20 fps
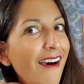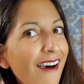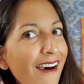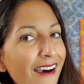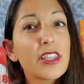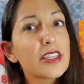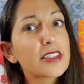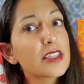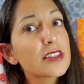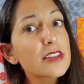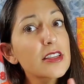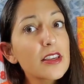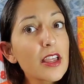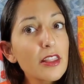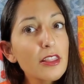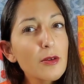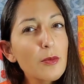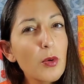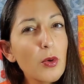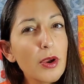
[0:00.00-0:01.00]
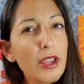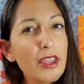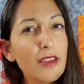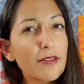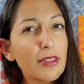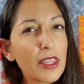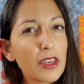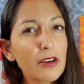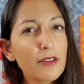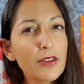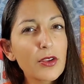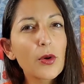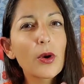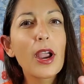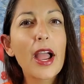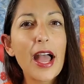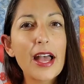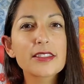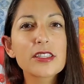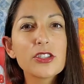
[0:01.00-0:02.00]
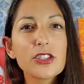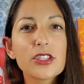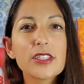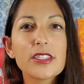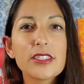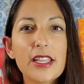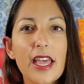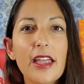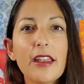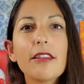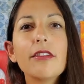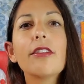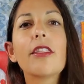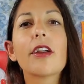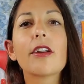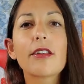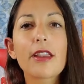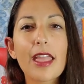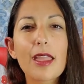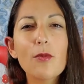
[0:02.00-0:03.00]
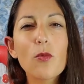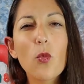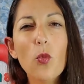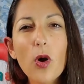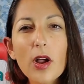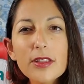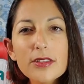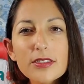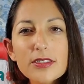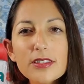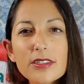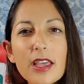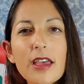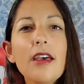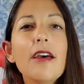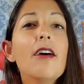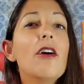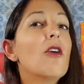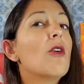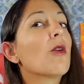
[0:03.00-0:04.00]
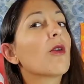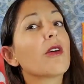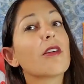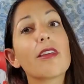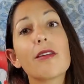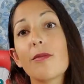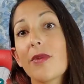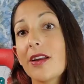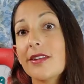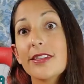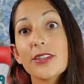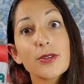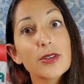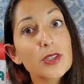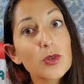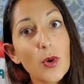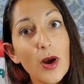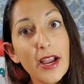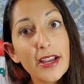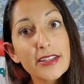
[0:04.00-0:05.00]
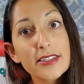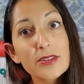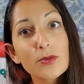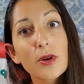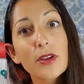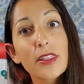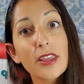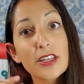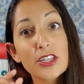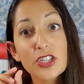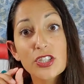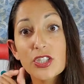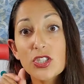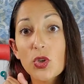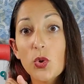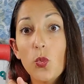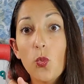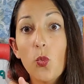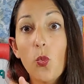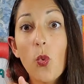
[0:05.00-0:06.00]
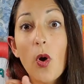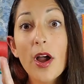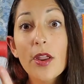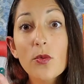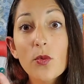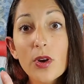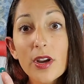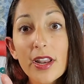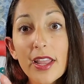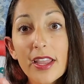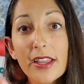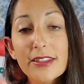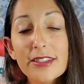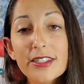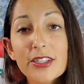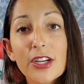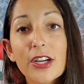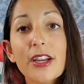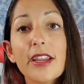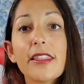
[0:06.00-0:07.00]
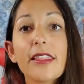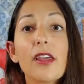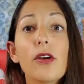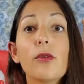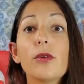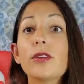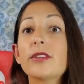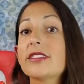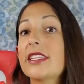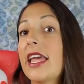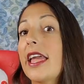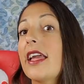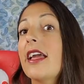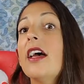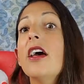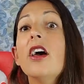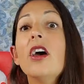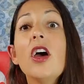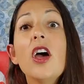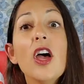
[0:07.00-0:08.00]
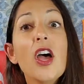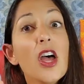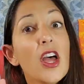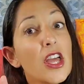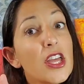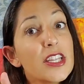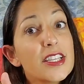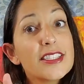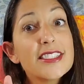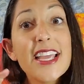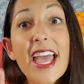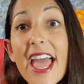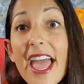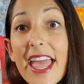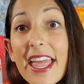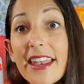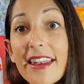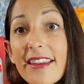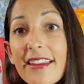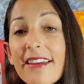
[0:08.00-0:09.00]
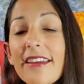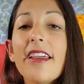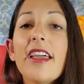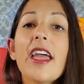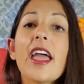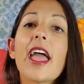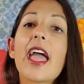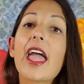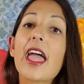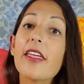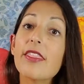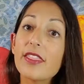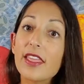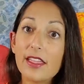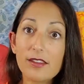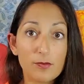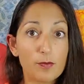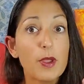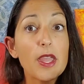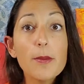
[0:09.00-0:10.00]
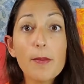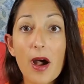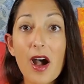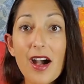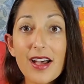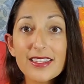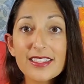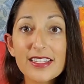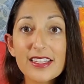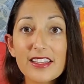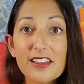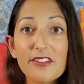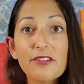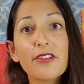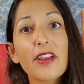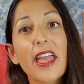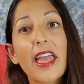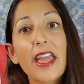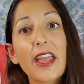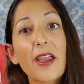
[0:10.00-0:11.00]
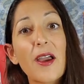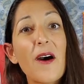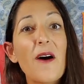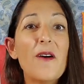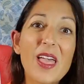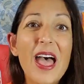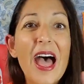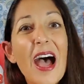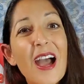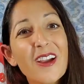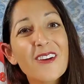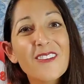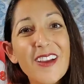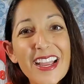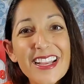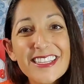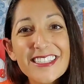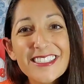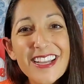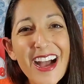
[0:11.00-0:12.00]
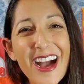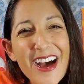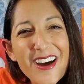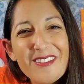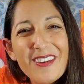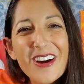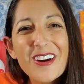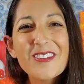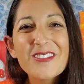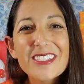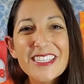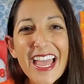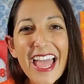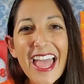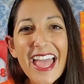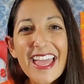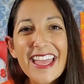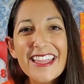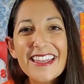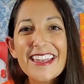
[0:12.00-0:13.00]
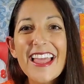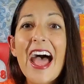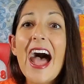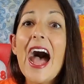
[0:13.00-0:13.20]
This is another point if the interviewer hasn't just said their name once, or they might do it twice where they just do one word answer and they will say 10 and be positive and go, great job. Oh, 10.